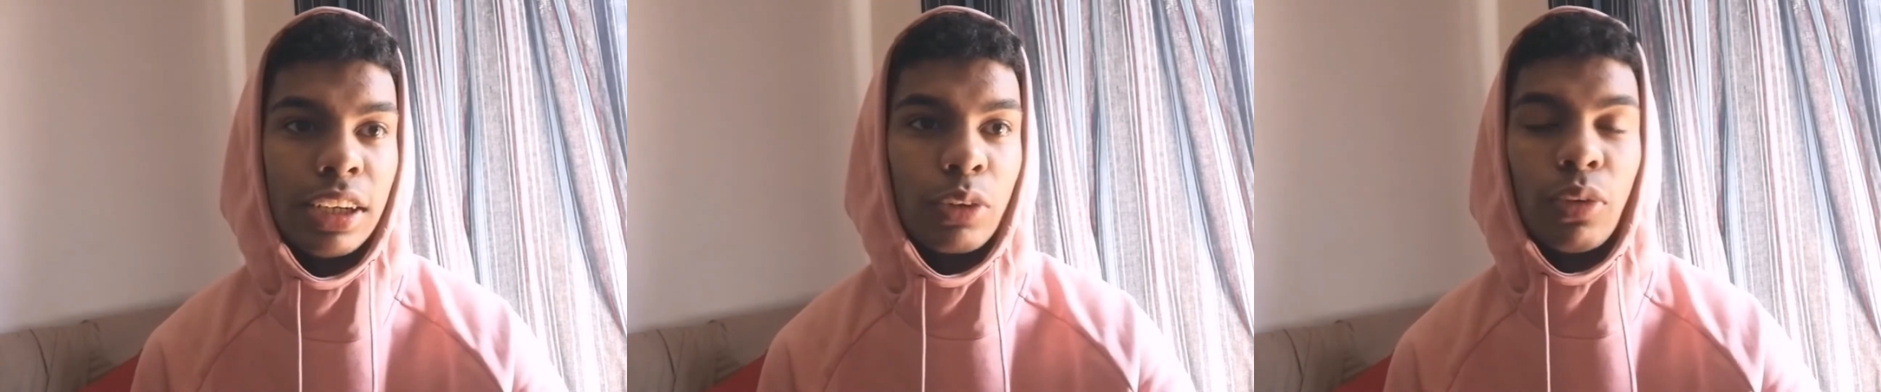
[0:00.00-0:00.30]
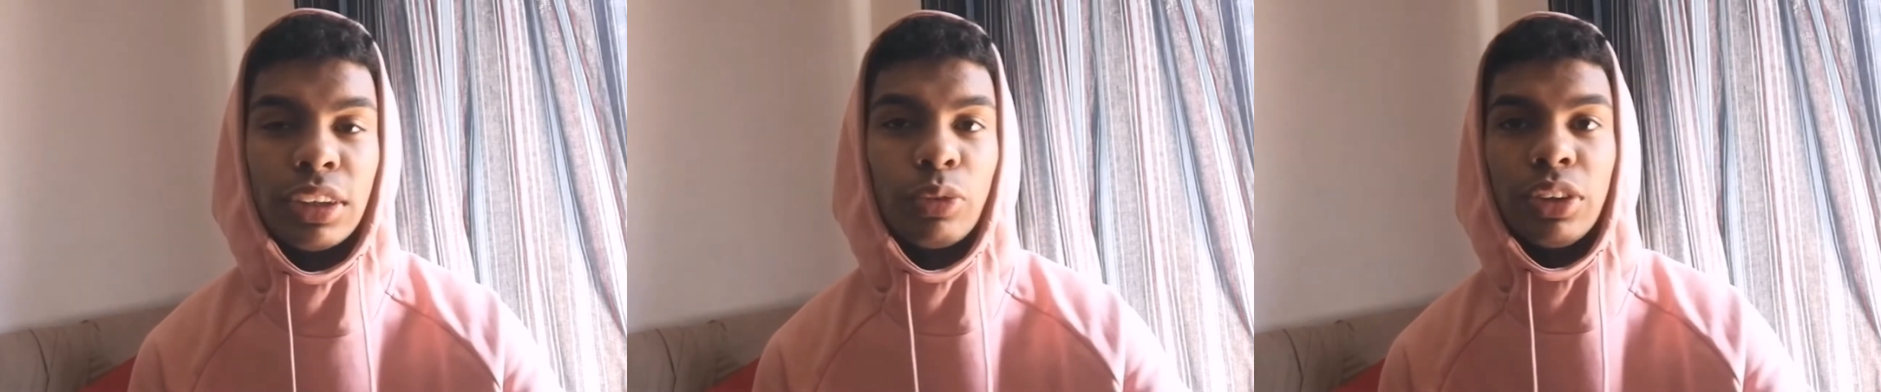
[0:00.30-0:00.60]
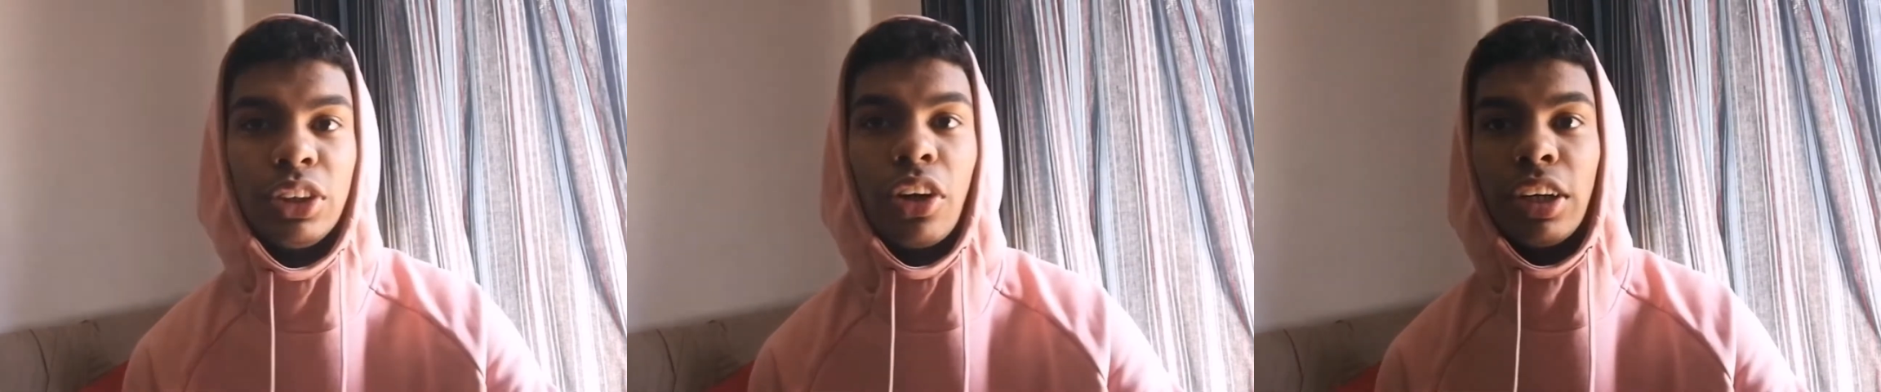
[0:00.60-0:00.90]
was
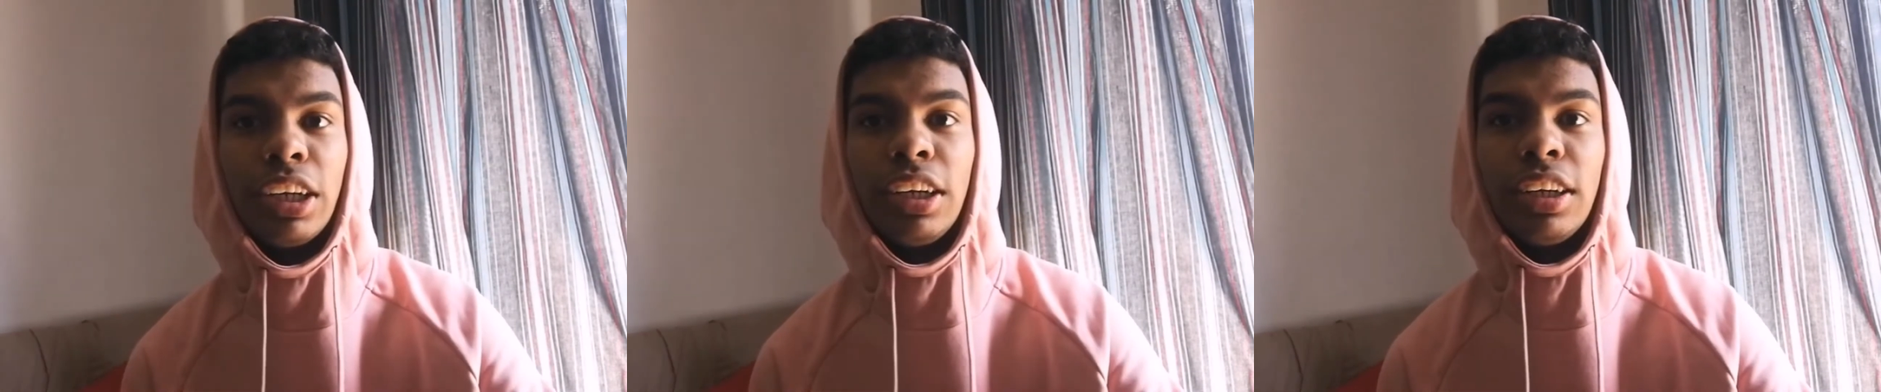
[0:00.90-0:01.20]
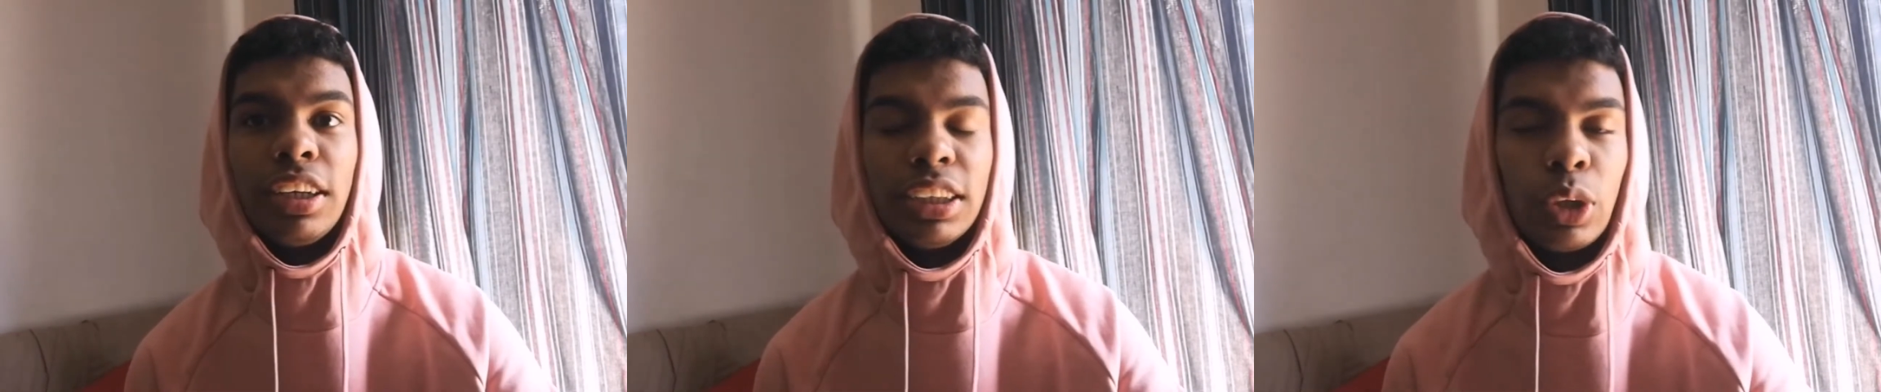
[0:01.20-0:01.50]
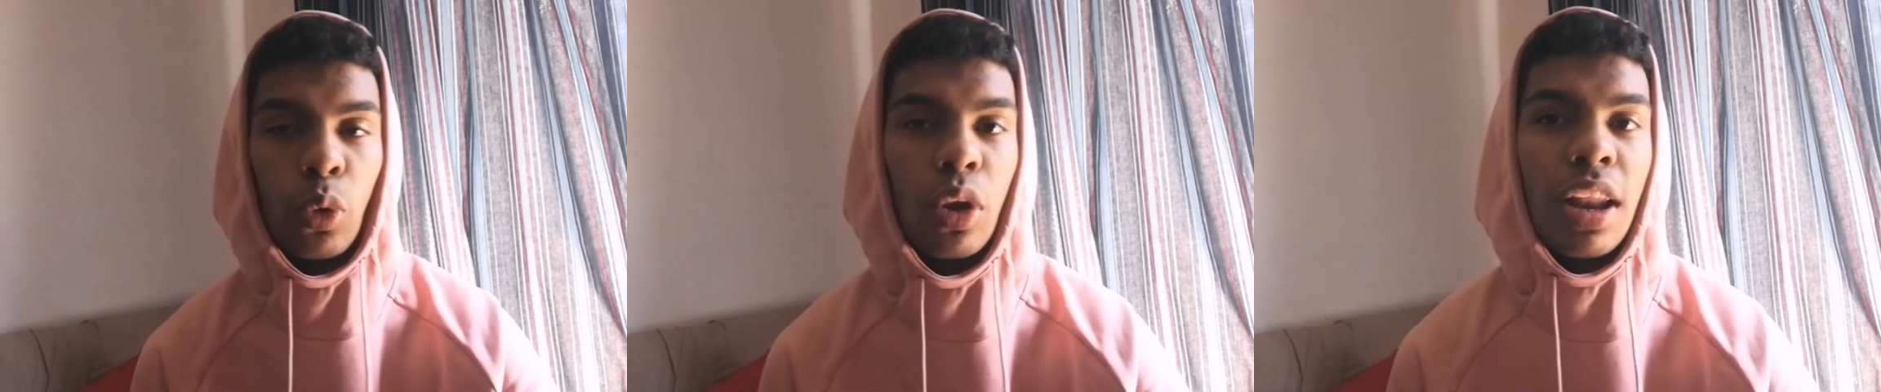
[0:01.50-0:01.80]
with Johnny his
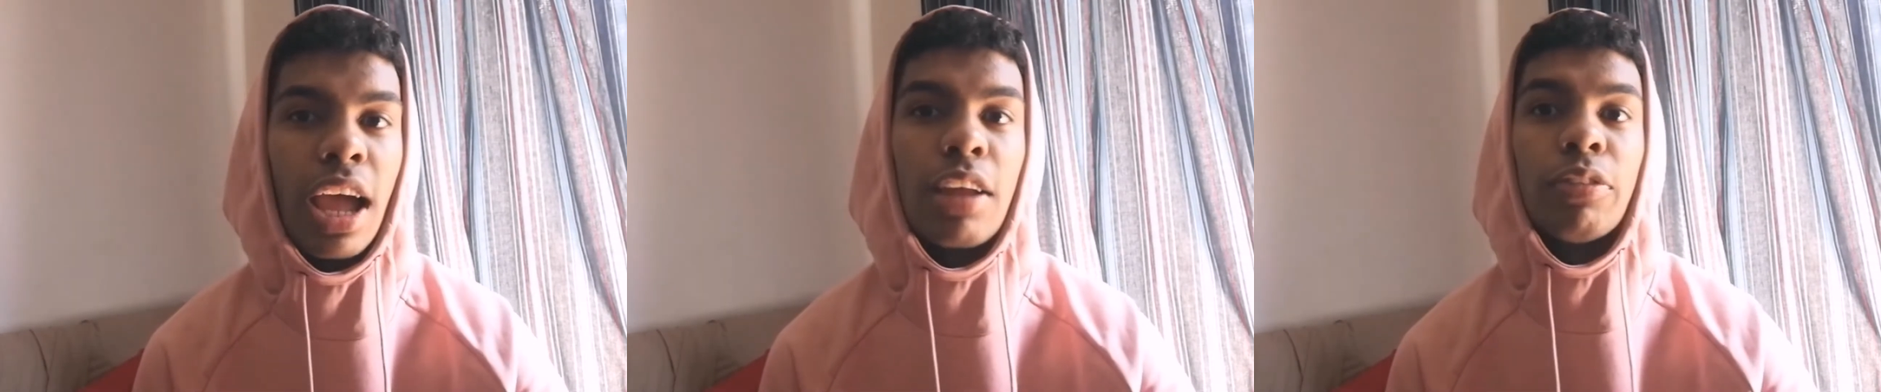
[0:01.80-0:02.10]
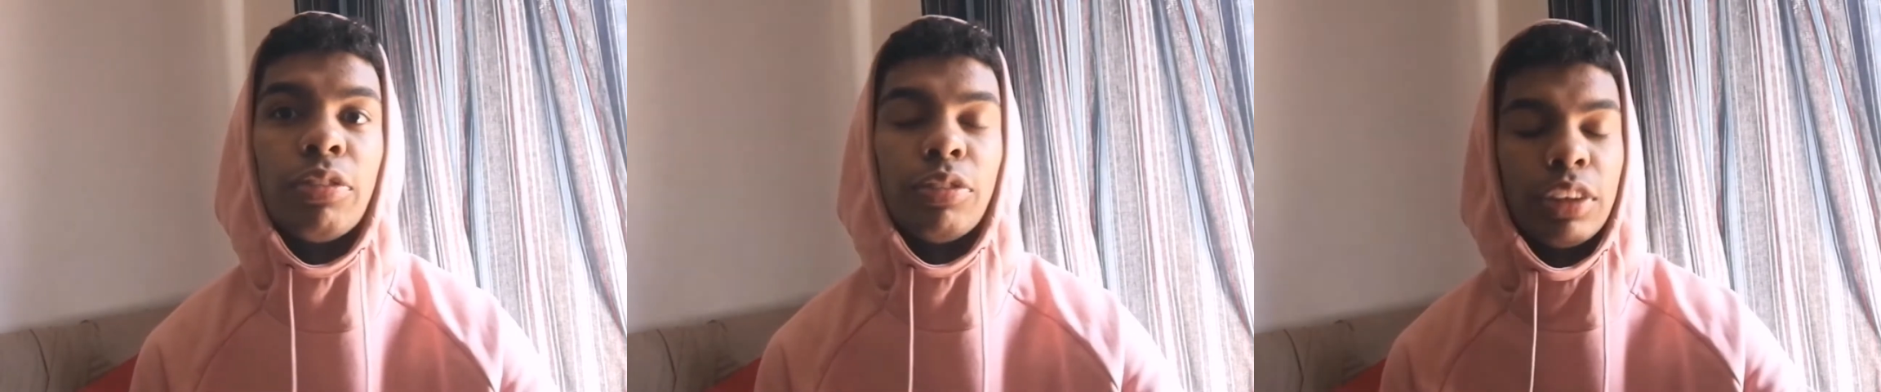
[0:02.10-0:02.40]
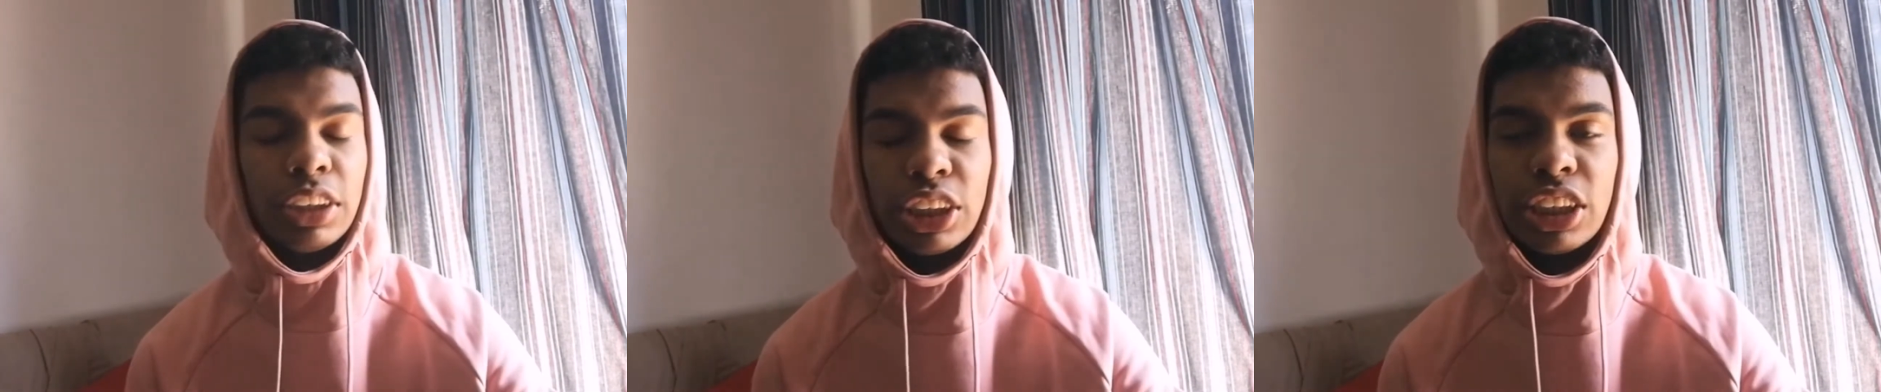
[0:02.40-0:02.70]
whole life.
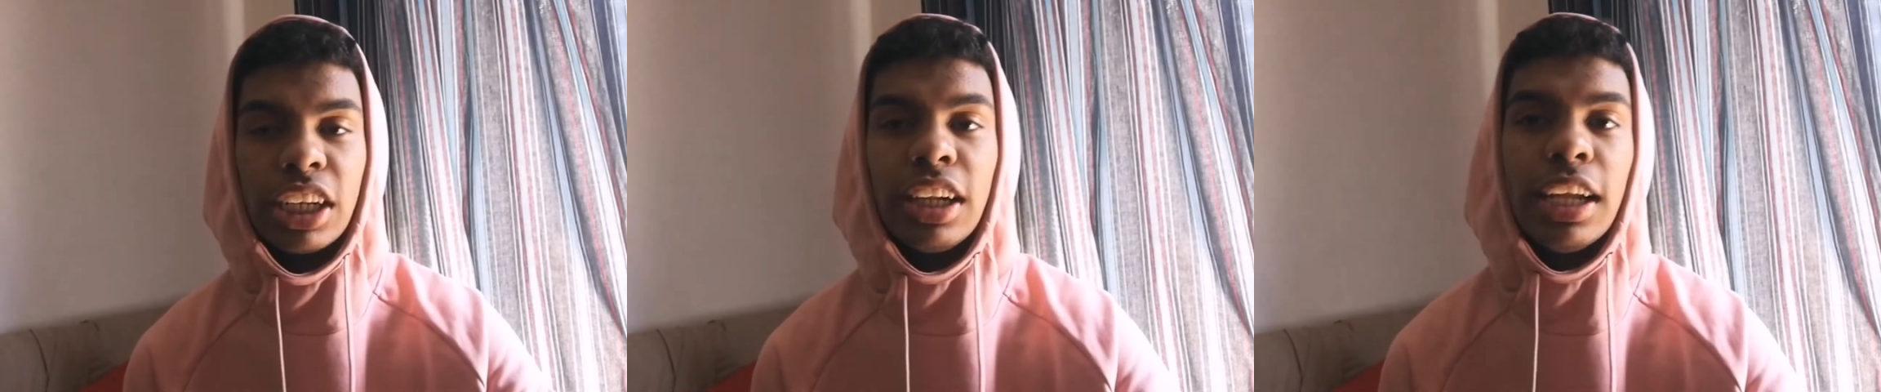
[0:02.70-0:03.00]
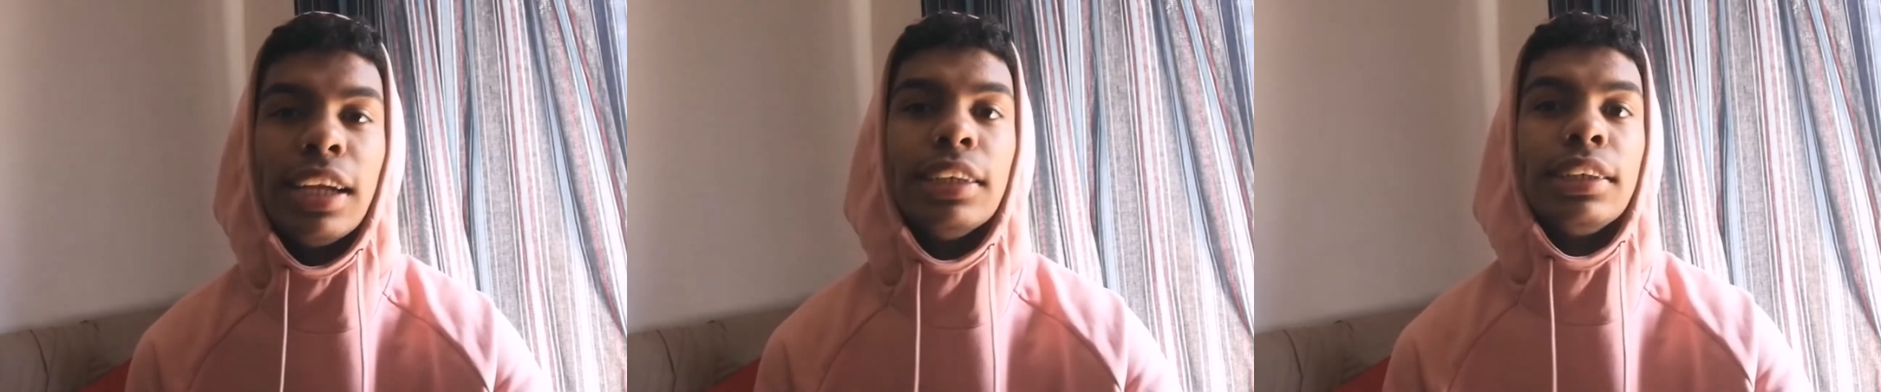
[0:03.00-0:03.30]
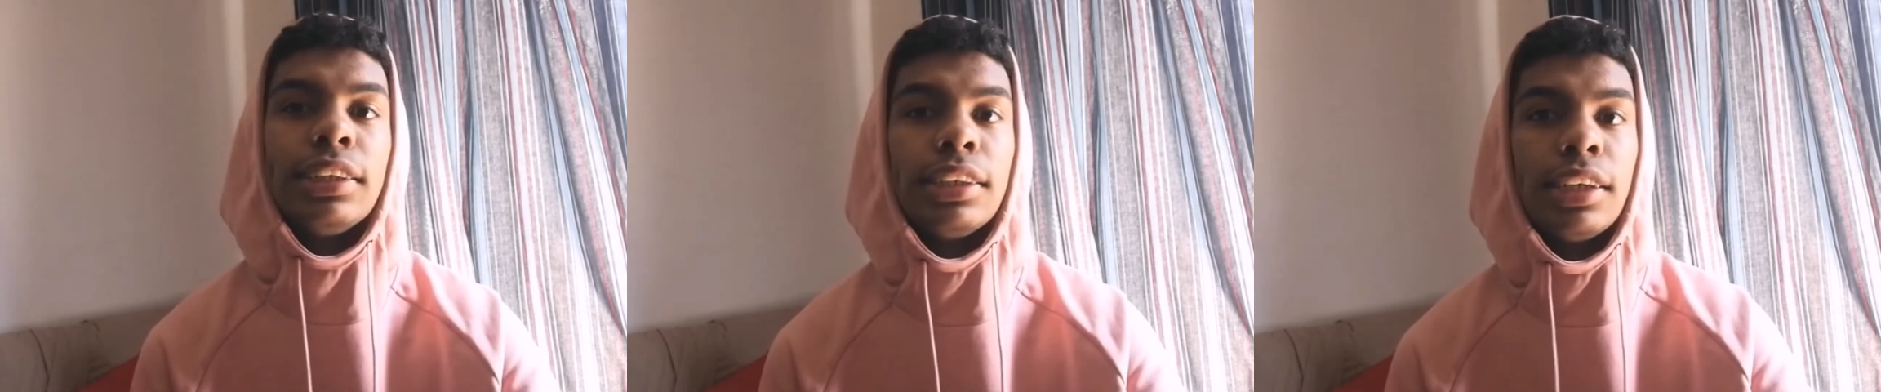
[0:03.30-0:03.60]
Still
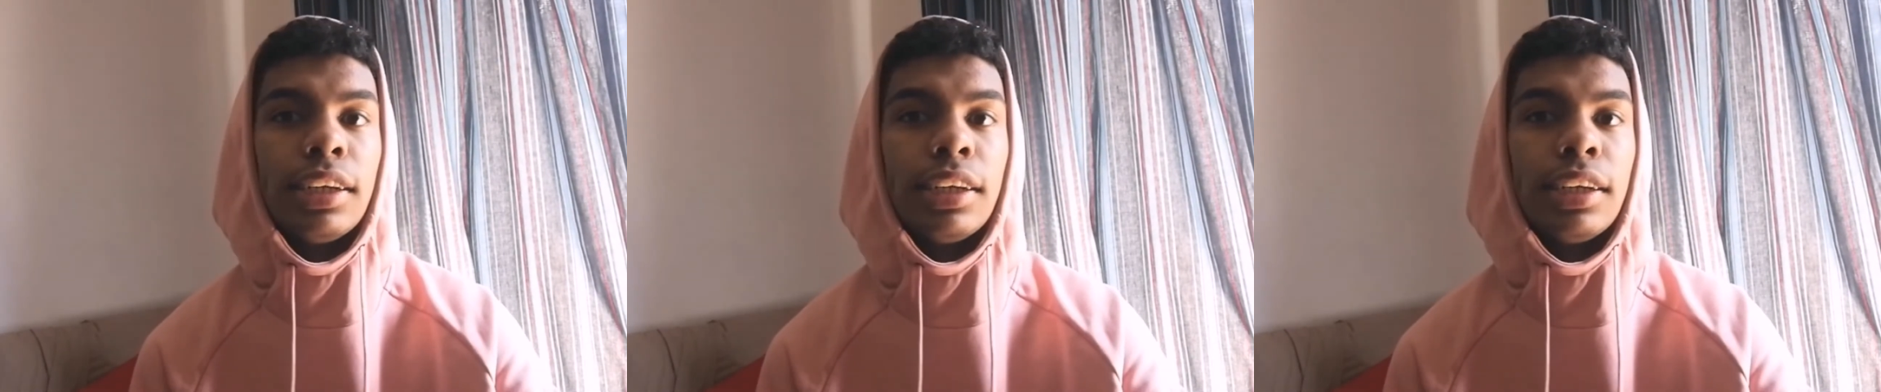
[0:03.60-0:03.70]
is.